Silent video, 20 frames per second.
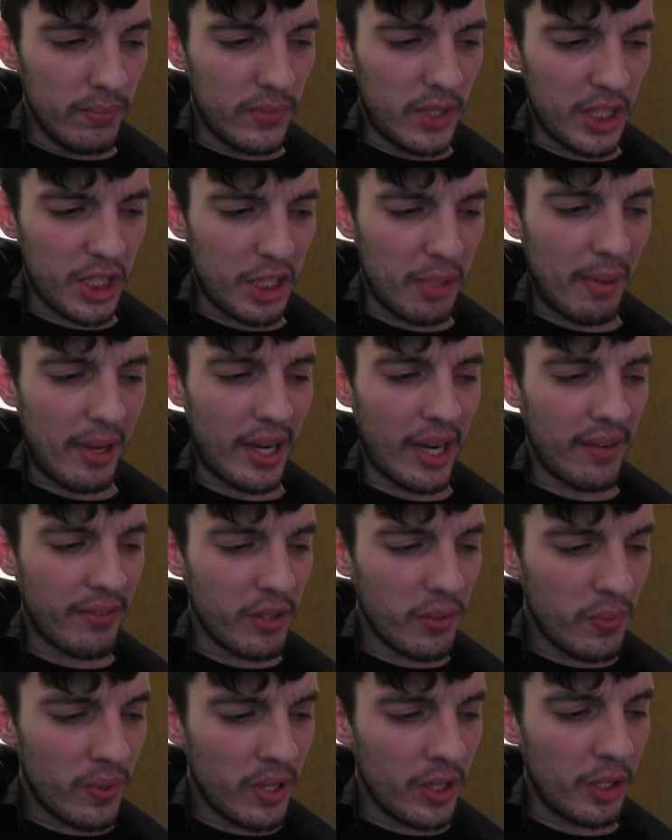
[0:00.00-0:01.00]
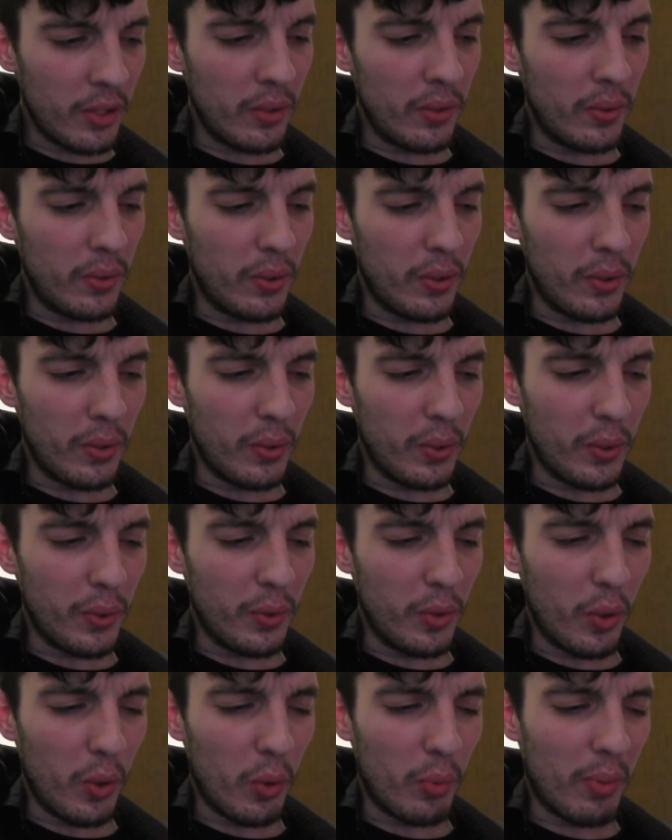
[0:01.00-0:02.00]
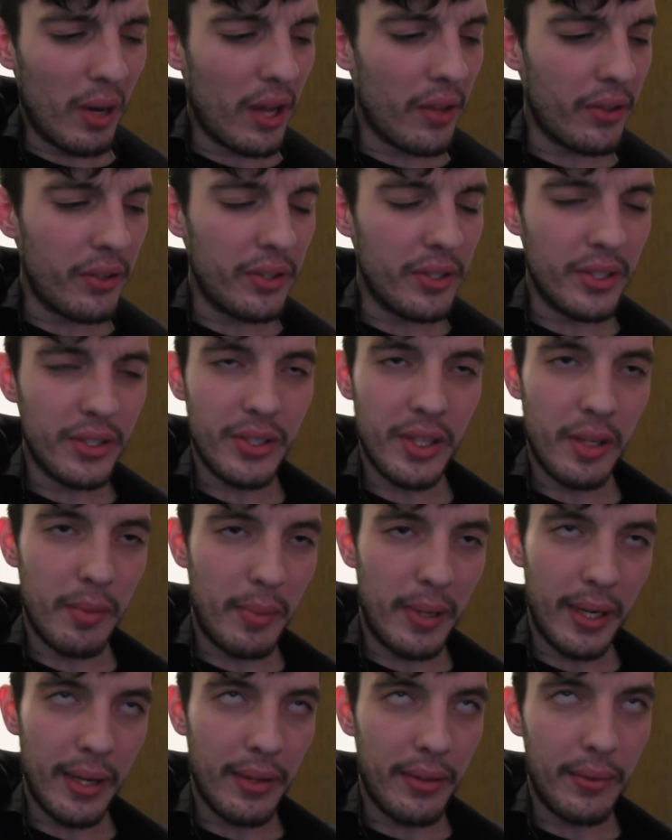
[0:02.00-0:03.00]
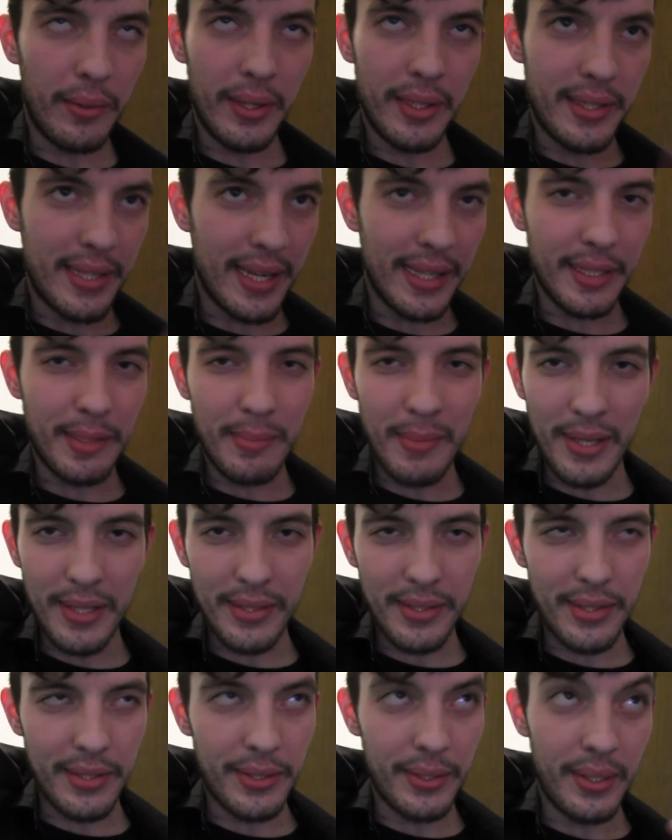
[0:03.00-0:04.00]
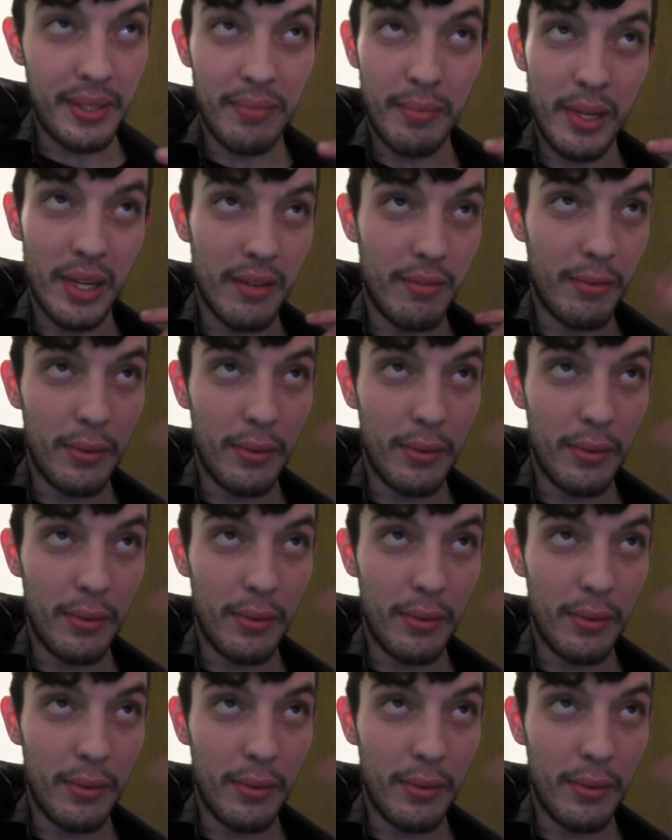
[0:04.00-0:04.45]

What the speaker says: Just about everyone who bothered to send me either a text message, leave me a